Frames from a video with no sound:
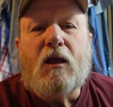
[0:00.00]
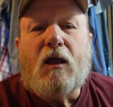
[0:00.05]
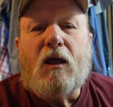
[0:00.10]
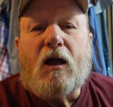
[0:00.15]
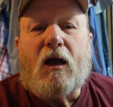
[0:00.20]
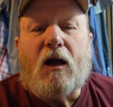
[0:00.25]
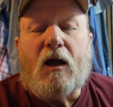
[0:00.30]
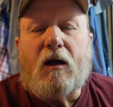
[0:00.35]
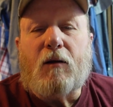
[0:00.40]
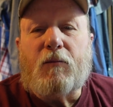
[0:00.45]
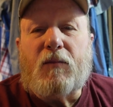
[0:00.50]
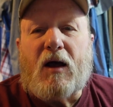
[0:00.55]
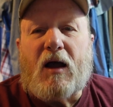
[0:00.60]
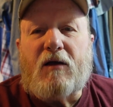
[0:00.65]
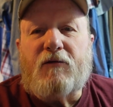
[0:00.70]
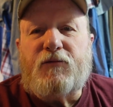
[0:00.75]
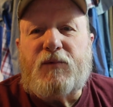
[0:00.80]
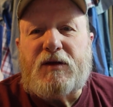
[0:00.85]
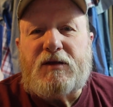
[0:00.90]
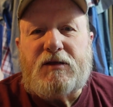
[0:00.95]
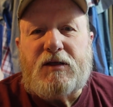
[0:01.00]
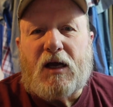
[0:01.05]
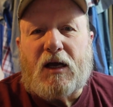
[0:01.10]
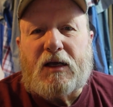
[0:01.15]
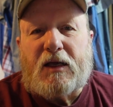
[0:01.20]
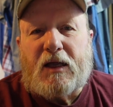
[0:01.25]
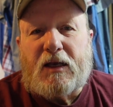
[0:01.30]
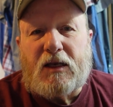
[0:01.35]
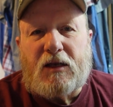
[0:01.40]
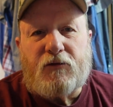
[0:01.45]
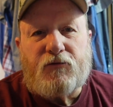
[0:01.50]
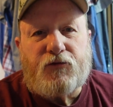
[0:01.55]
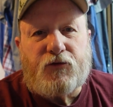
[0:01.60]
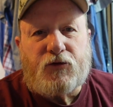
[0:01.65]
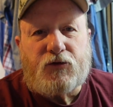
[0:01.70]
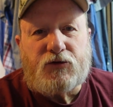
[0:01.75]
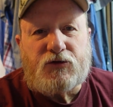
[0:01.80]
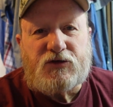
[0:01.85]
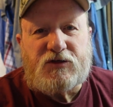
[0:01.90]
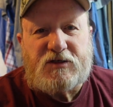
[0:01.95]
I've been duck hunting
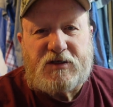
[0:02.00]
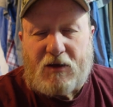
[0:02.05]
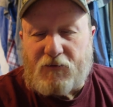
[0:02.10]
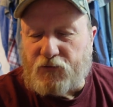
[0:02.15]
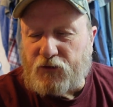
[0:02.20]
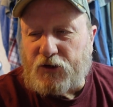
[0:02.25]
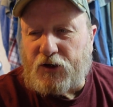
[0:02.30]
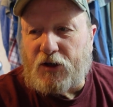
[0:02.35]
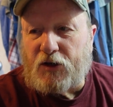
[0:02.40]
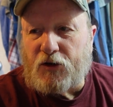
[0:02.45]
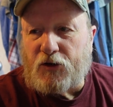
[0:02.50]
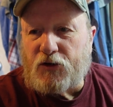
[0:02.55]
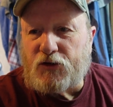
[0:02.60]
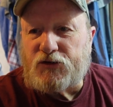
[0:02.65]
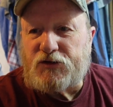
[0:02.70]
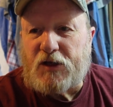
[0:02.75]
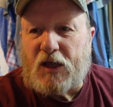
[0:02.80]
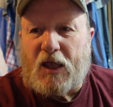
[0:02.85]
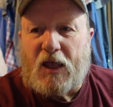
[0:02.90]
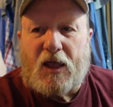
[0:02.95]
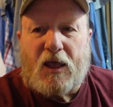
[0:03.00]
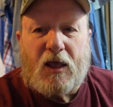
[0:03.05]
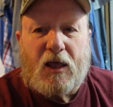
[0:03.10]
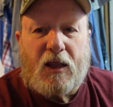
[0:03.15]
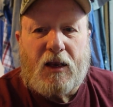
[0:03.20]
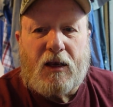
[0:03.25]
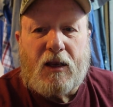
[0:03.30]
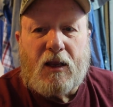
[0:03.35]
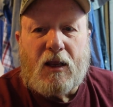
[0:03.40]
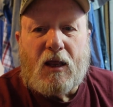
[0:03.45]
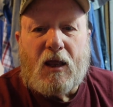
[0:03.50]
for several years, and